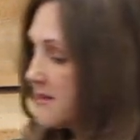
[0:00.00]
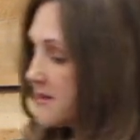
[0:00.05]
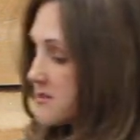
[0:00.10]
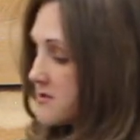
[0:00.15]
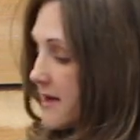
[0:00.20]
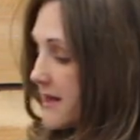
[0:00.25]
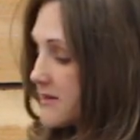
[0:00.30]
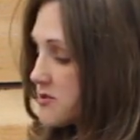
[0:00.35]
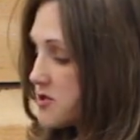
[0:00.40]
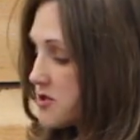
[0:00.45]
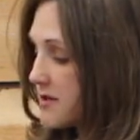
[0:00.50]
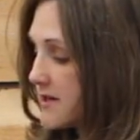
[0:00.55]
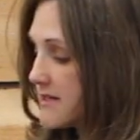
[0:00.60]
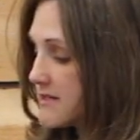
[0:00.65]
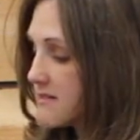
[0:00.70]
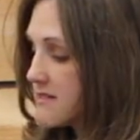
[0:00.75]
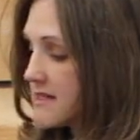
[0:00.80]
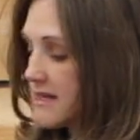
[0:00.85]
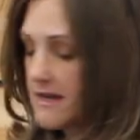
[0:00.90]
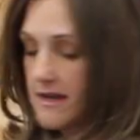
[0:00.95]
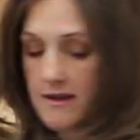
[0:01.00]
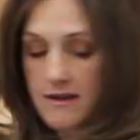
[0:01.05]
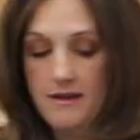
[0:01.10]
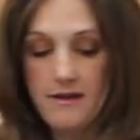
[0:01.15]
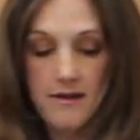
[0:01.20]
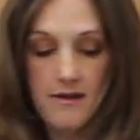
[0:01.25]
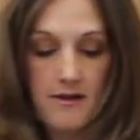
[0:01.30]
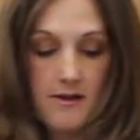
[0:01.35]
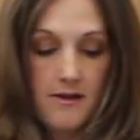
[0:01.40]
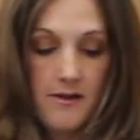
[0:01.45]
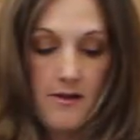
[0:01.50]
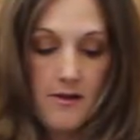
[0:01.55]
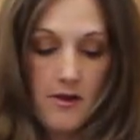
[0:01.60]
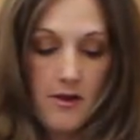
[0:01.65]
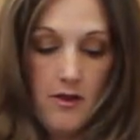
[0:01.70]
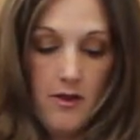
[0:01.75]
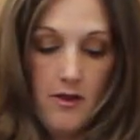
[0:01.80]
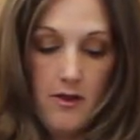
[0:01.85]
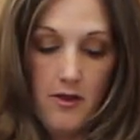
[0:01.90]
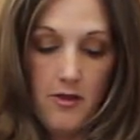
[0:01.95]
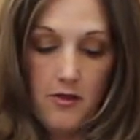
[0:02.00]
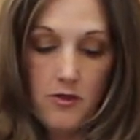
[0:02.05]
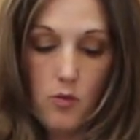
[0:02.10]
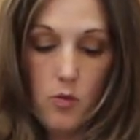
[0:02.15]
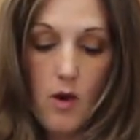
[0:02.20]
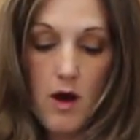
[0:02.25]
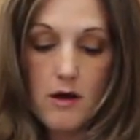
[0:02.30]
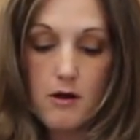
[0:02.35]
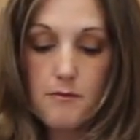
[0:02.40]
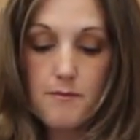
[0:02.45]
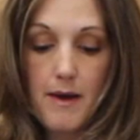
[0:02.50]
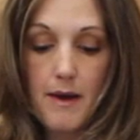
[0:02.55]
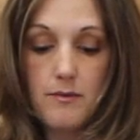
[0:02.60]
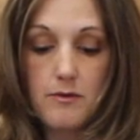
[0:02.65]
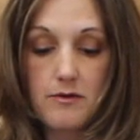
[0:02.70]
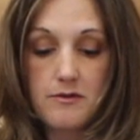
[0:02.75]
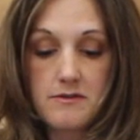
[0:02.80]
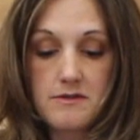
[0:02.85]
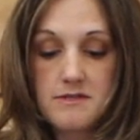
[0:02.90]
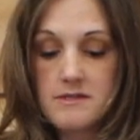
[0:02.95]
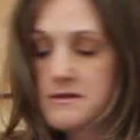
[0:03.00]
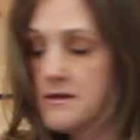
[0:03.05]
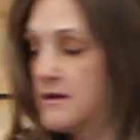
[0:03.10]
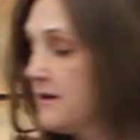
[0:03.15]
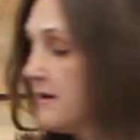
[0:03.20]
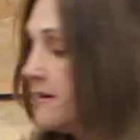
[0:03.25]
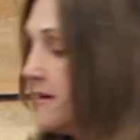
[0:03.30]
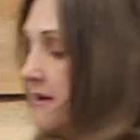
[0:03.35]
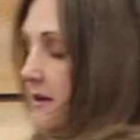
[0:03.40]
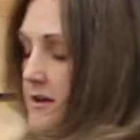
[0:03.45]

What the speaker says: So as you can see, the water bubbles